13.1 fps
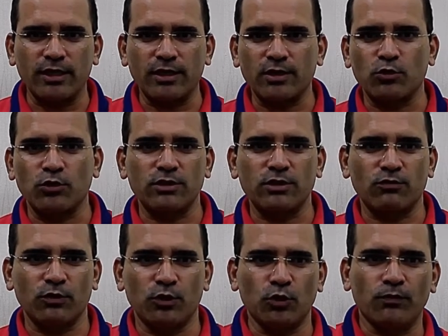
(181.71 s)
to this
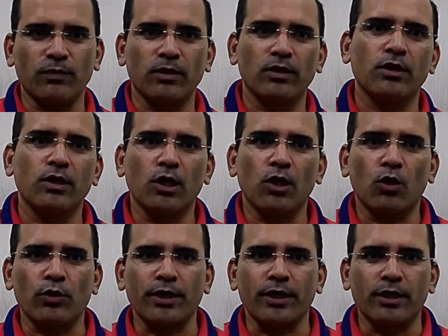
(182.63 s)
video.
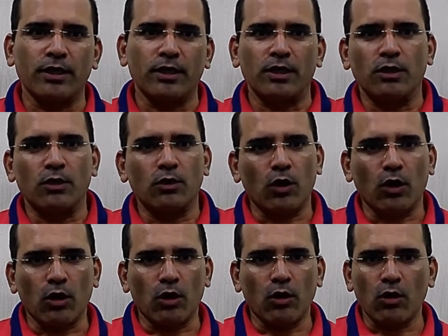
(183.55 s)
Okay,
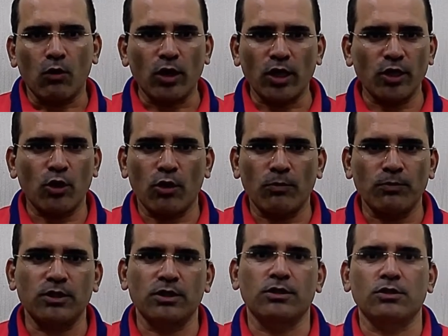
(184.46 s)
what are your options?